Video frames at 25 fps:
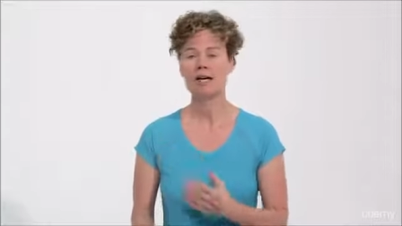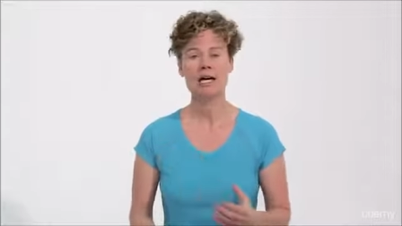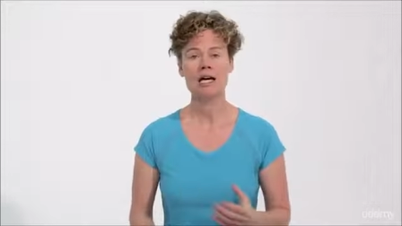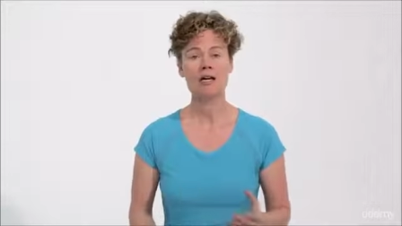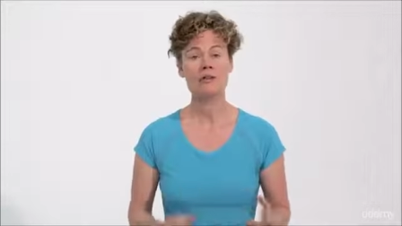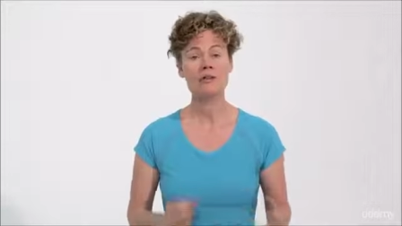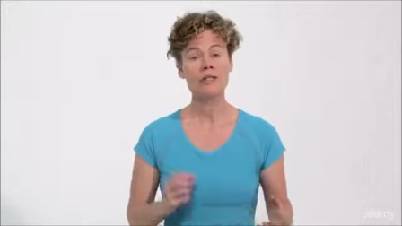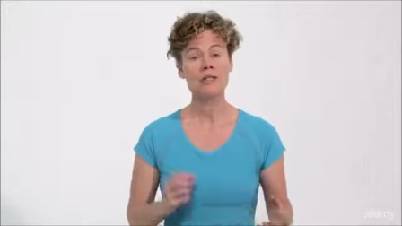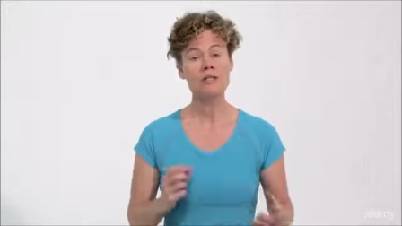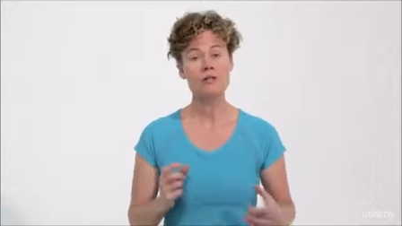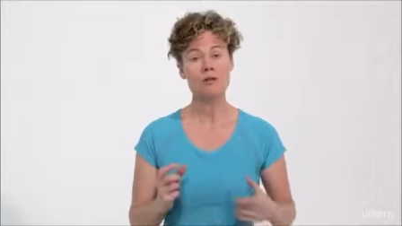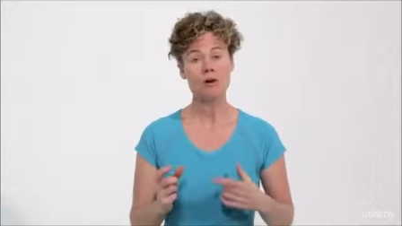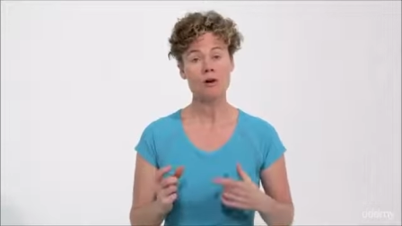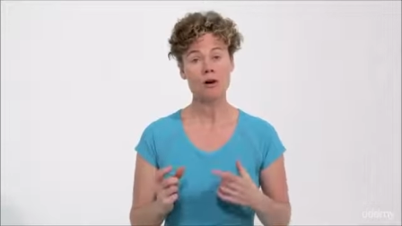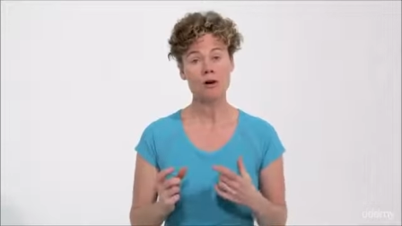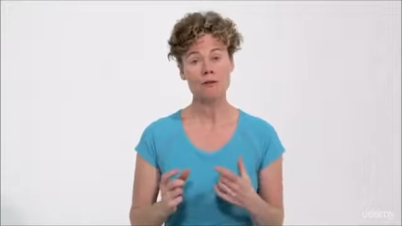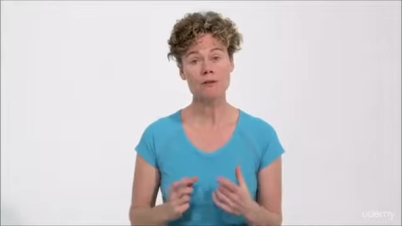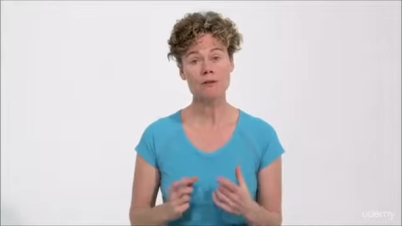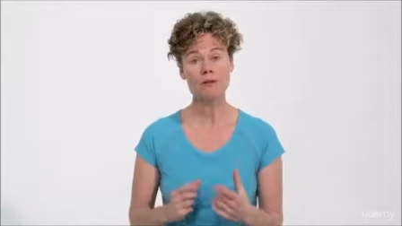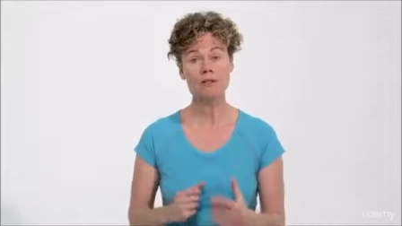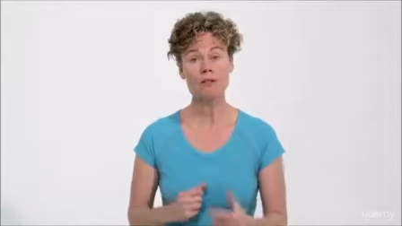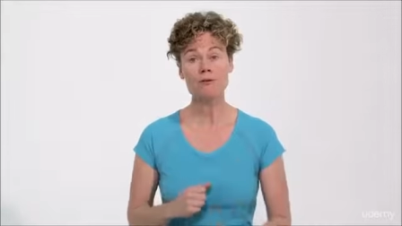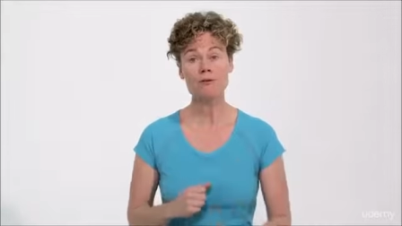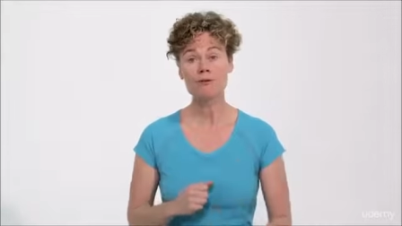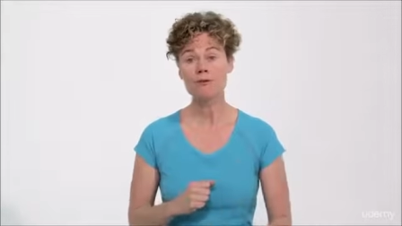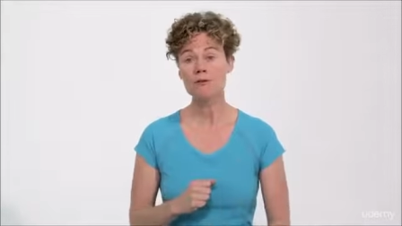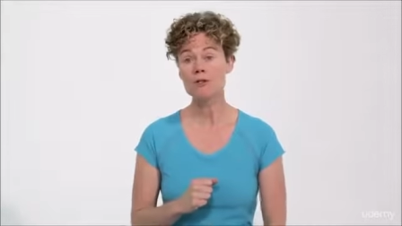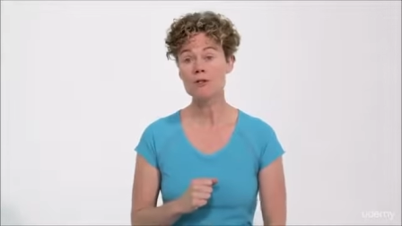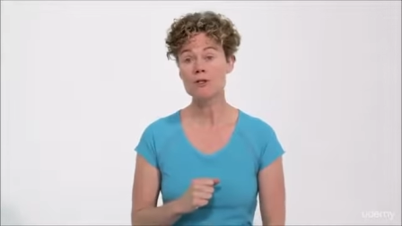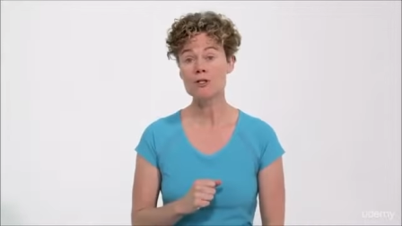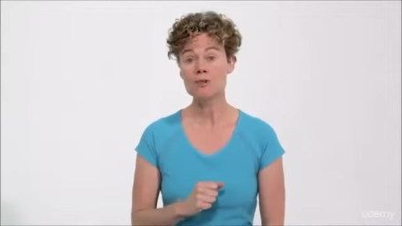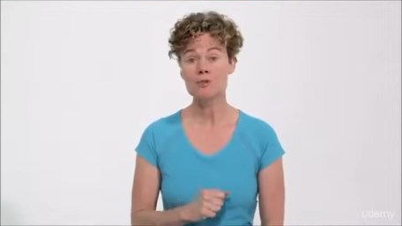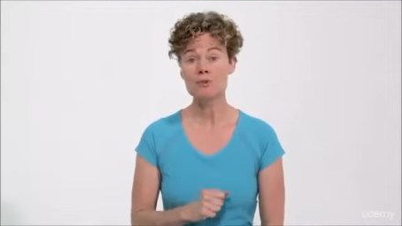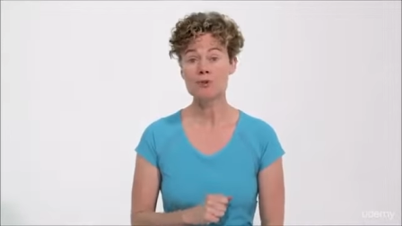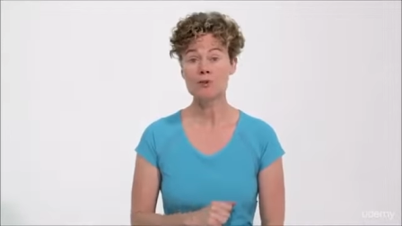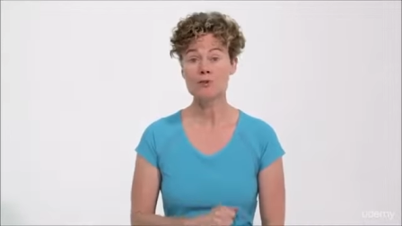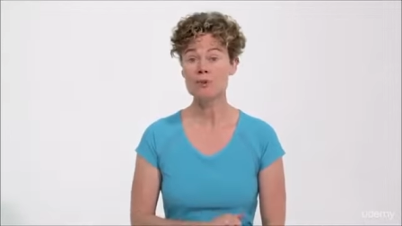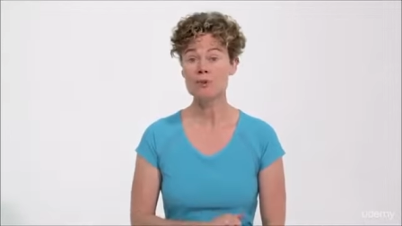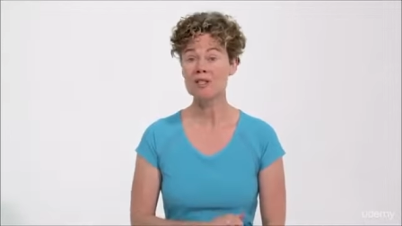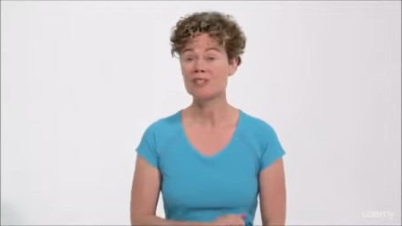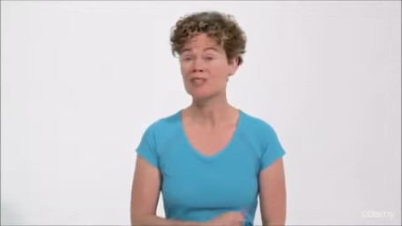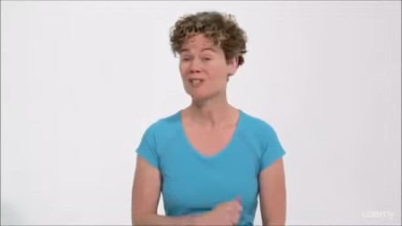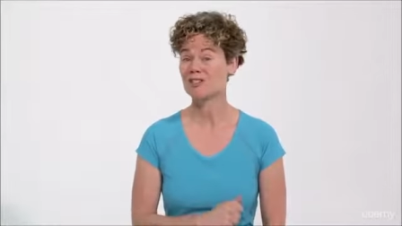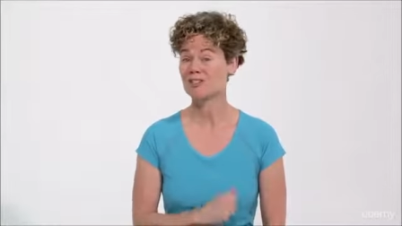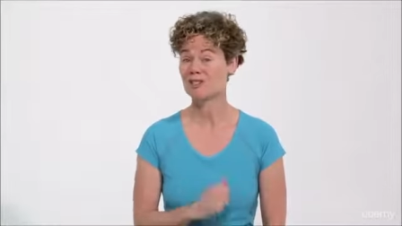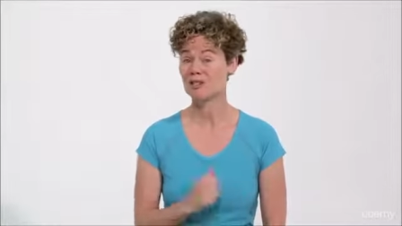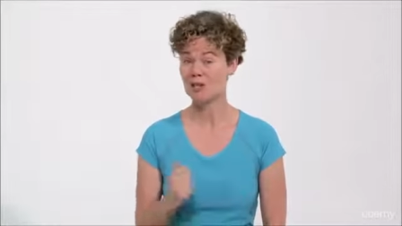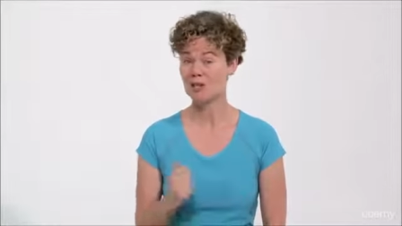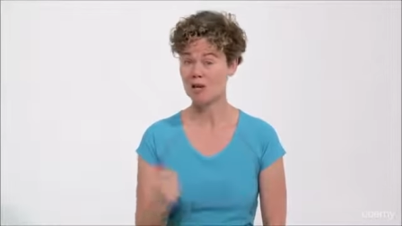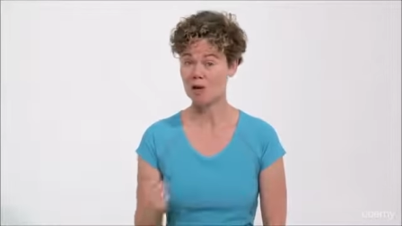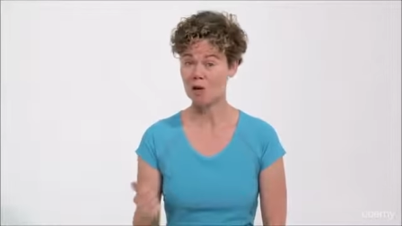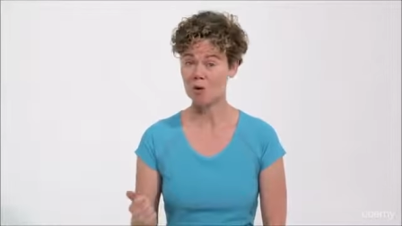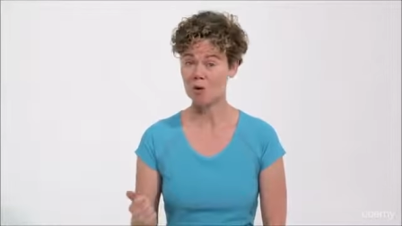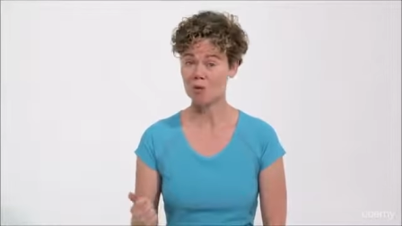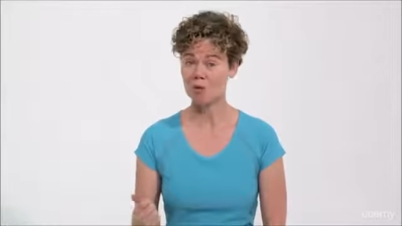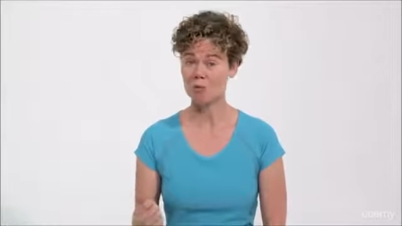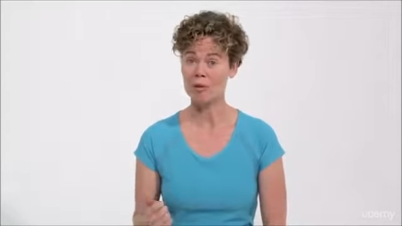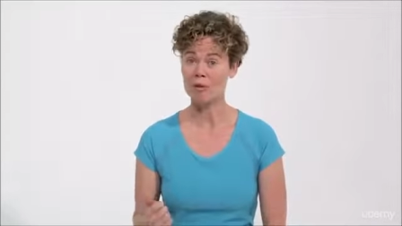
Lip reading: And these are often the first movements to go